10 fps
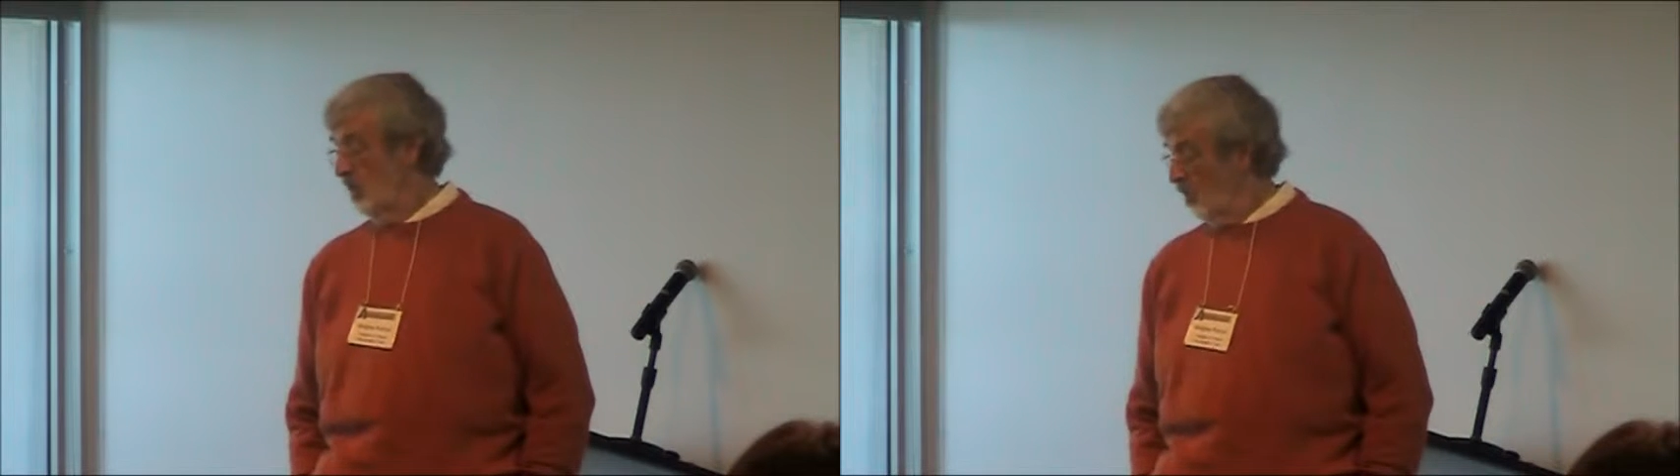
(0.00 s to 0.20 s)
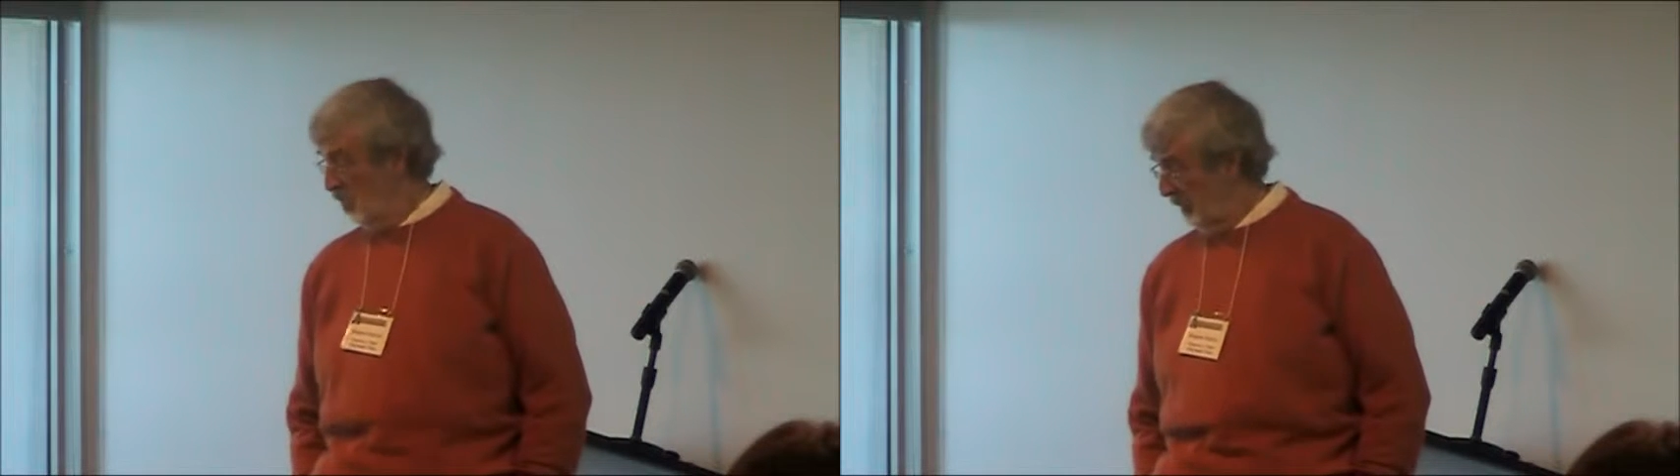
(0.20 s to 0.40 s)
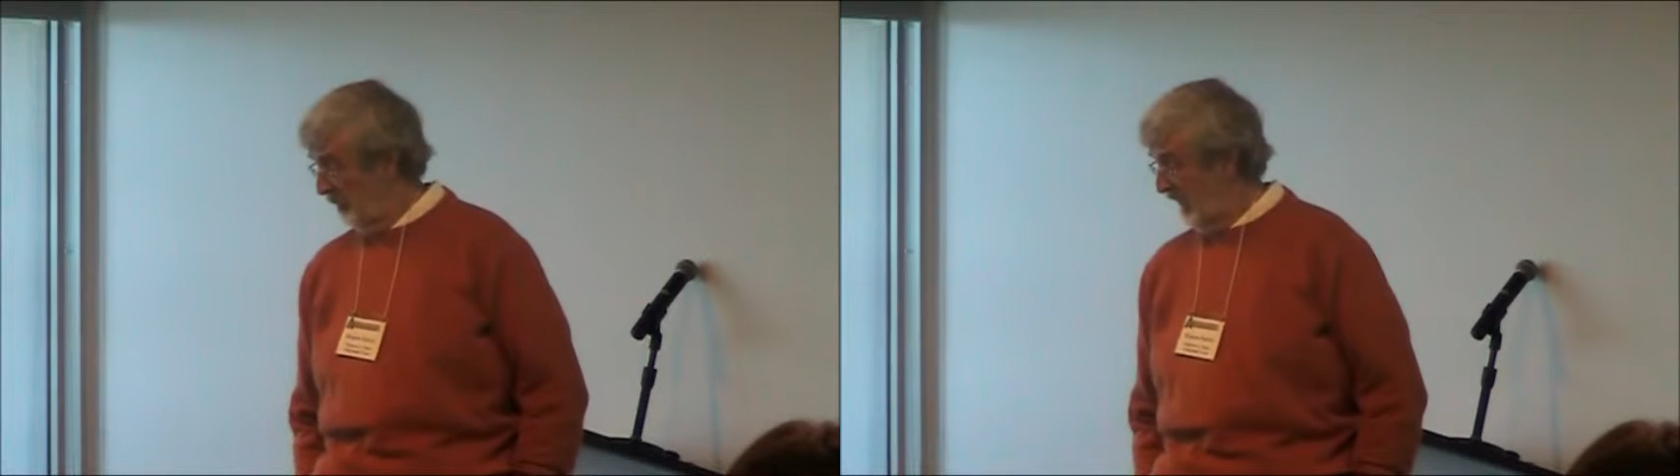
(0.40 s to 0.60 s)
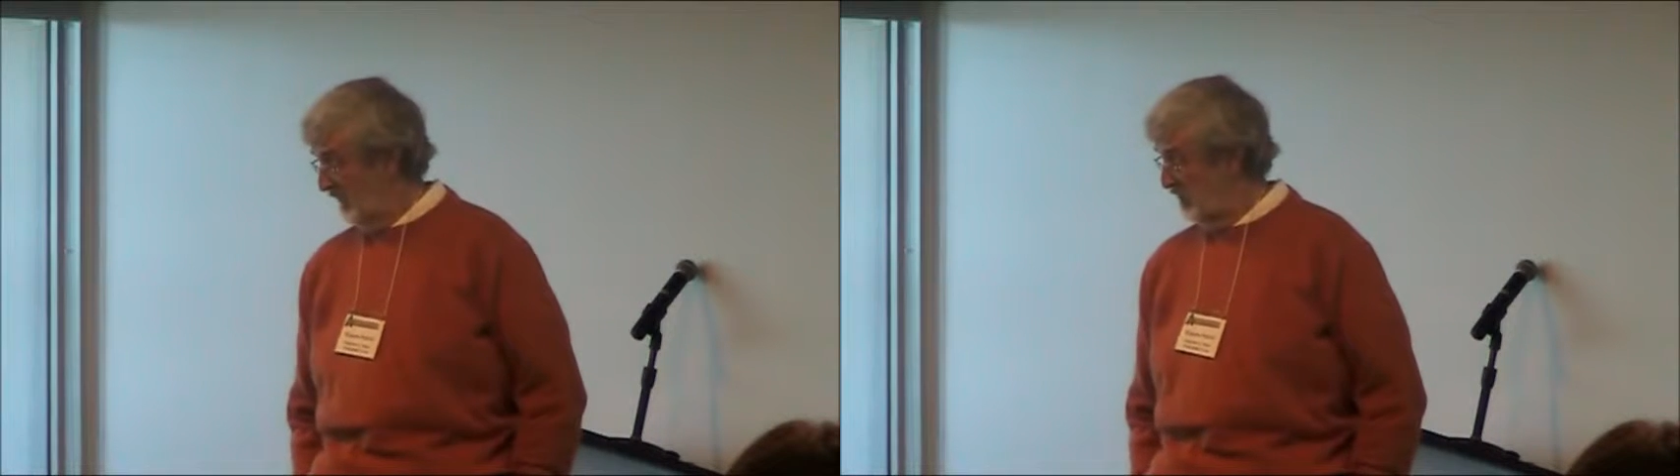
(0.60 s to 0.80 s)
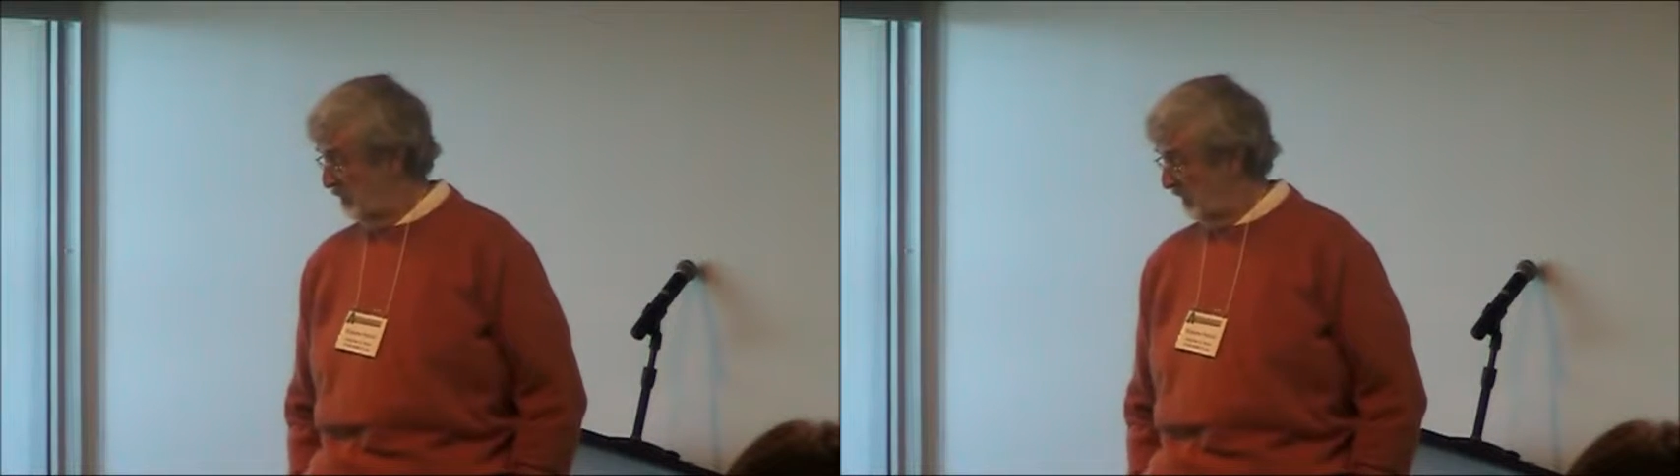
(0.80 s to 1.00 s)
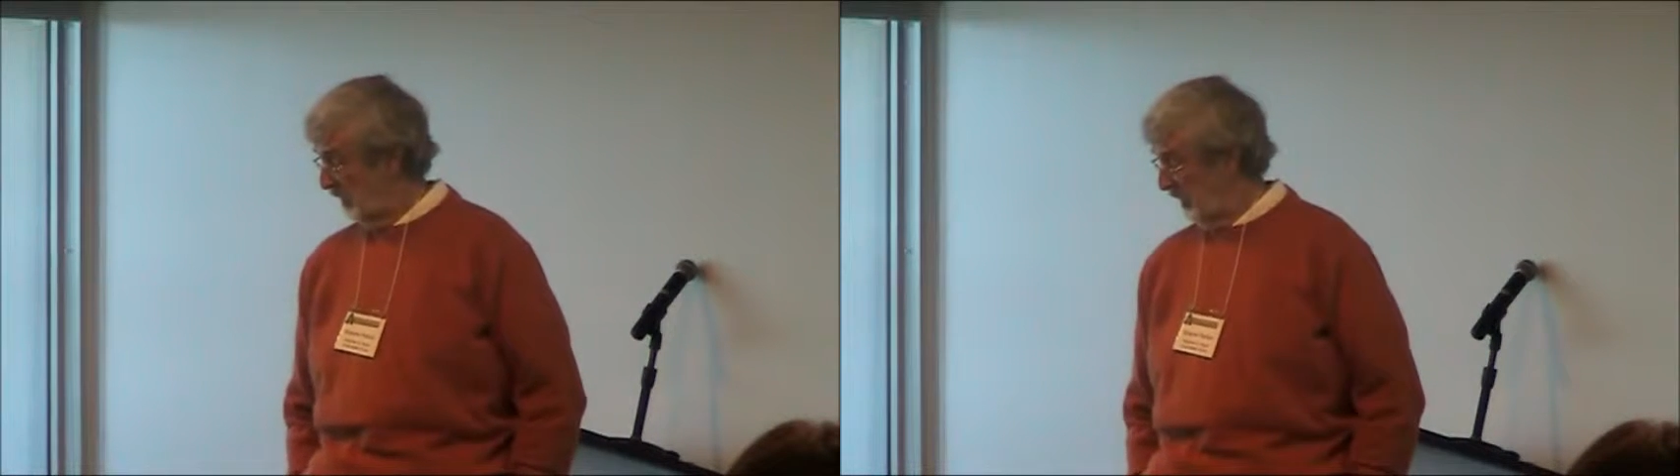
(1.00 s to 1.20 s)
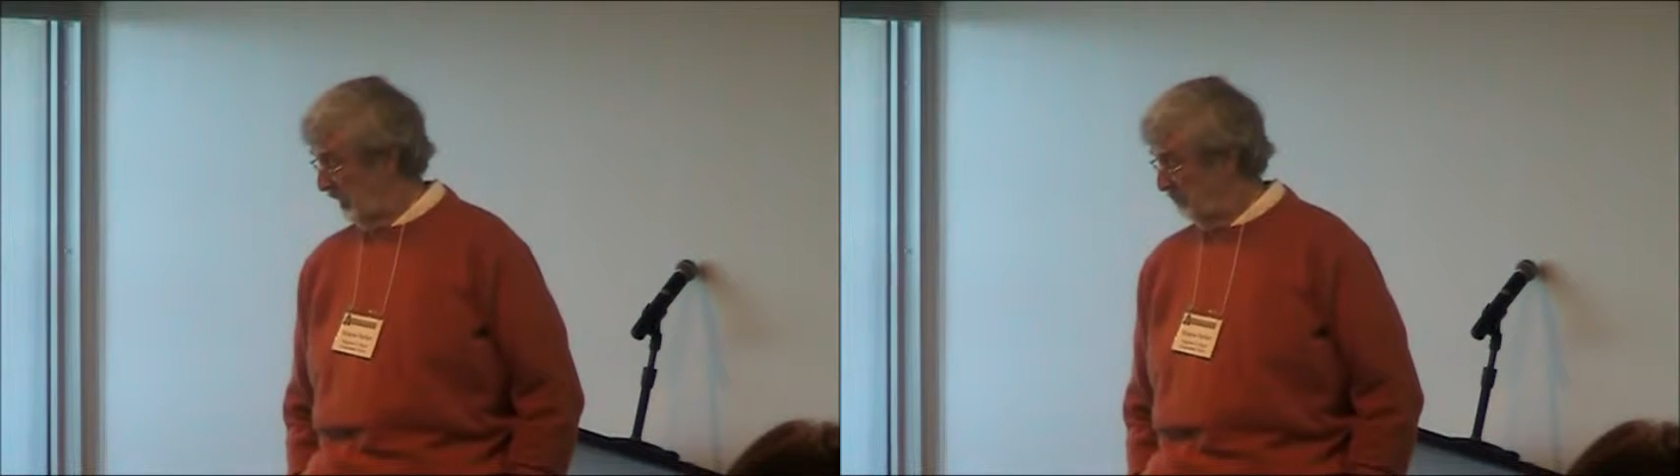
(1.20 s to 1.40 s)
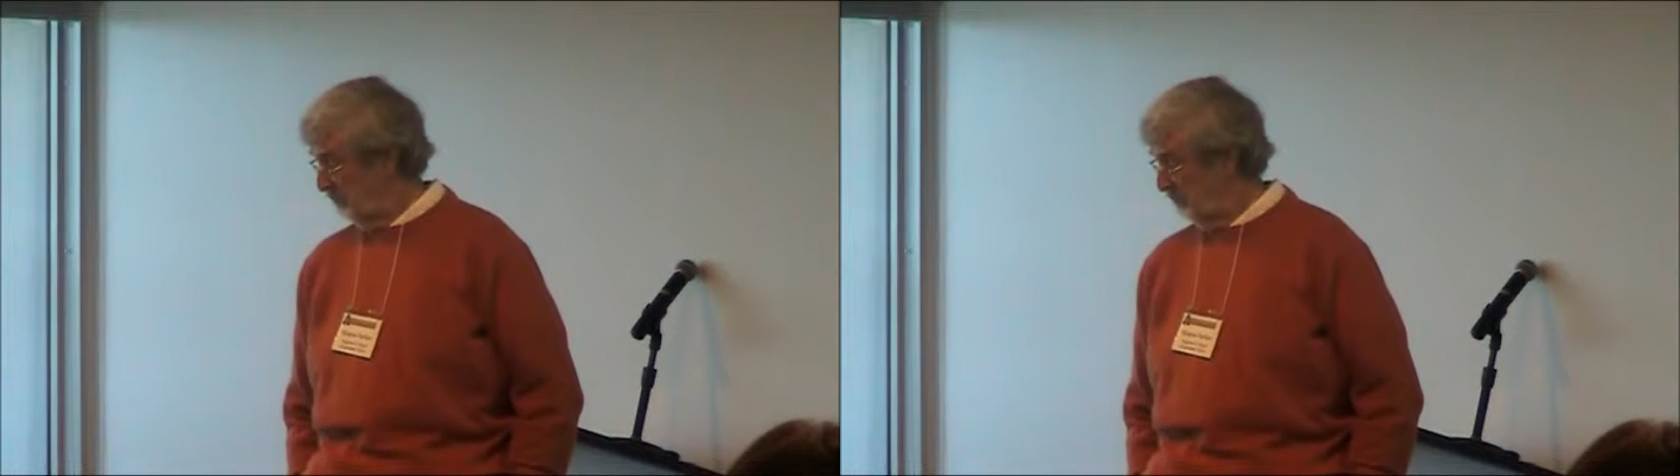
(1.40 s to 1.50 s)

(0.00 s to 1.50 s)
One possibility